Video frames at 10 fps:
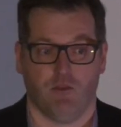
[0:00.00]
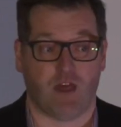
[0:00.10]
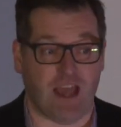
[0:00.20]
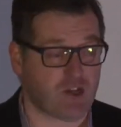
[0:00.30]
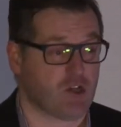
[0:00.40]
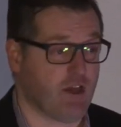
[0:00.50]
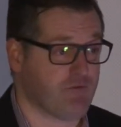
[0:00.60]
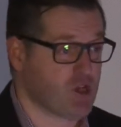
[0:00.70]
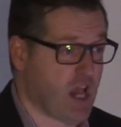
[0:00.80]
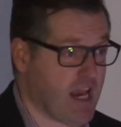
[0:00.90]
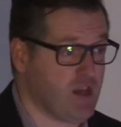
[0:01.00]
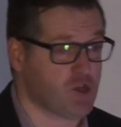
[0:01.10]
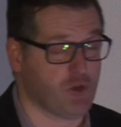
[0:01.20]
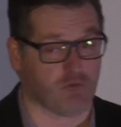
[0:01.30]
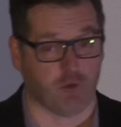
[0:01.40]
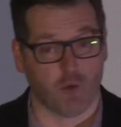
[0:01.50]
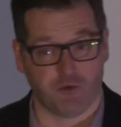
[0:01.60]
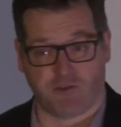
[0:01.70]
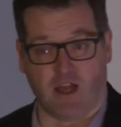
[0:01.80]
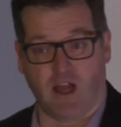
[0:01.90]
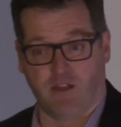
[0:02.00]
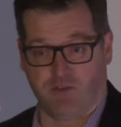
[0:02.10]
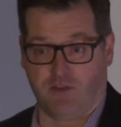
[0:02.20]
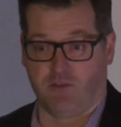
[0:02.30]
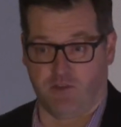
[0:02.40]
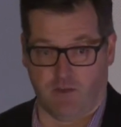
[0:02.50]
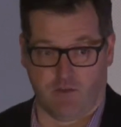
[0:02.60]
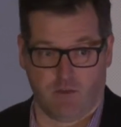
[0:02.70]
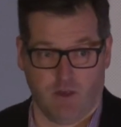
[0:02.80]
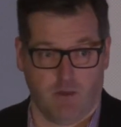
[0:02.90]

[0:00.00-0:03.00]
They actually have changed the rules of Cannes since this,